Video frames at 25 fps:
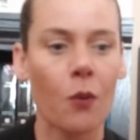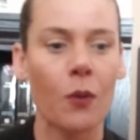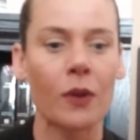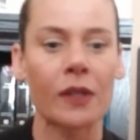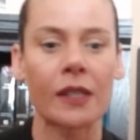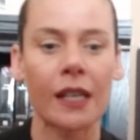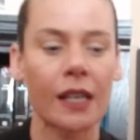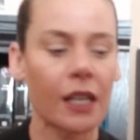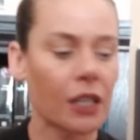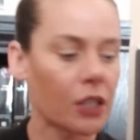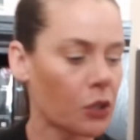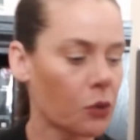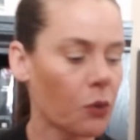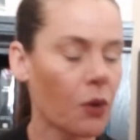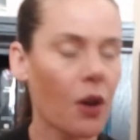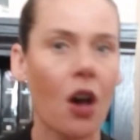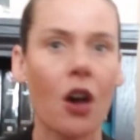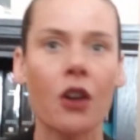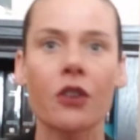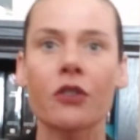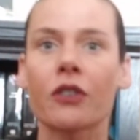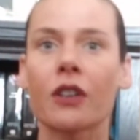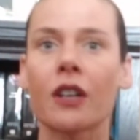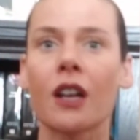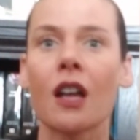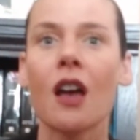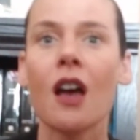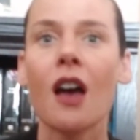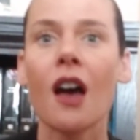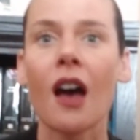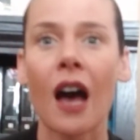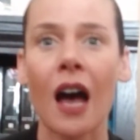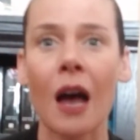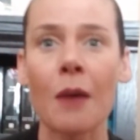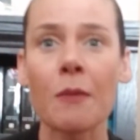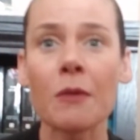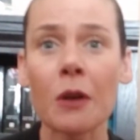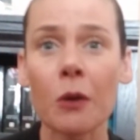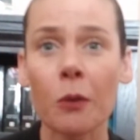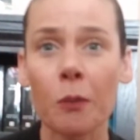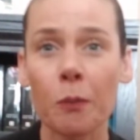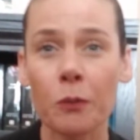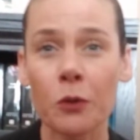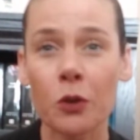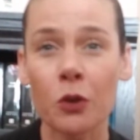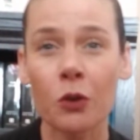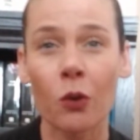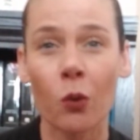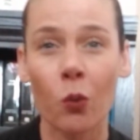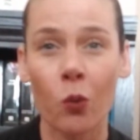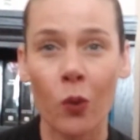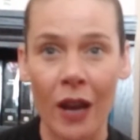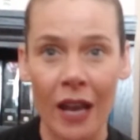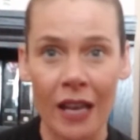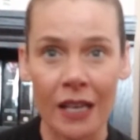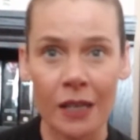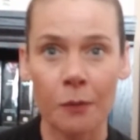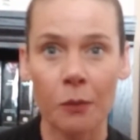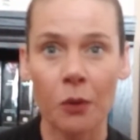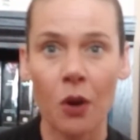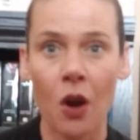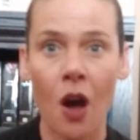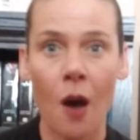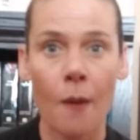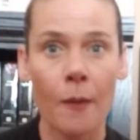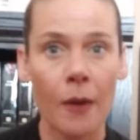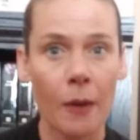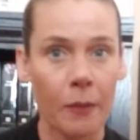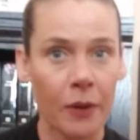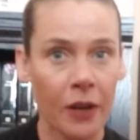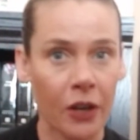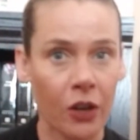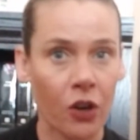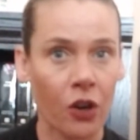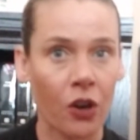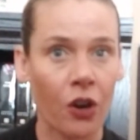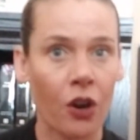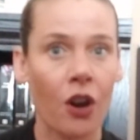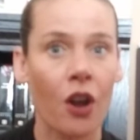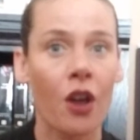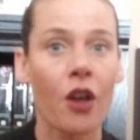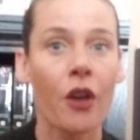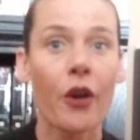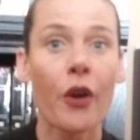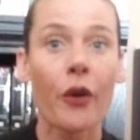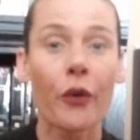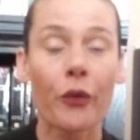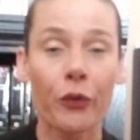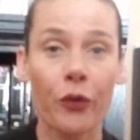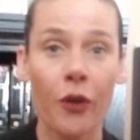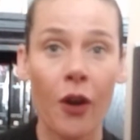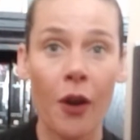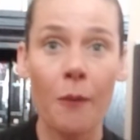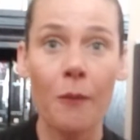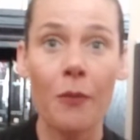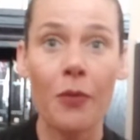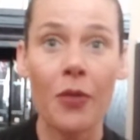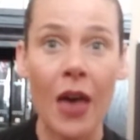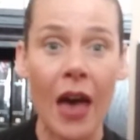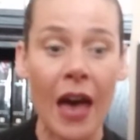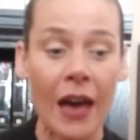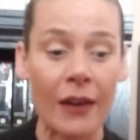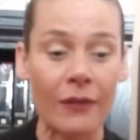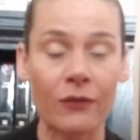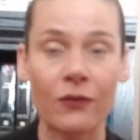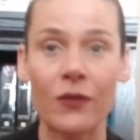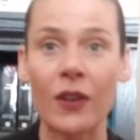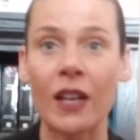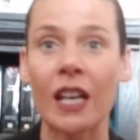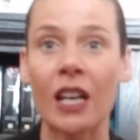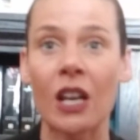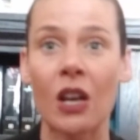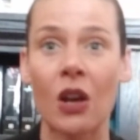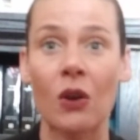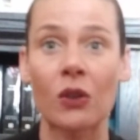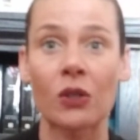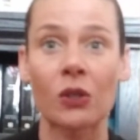Once I get to 100, I'm going to do a random comment picker from that video.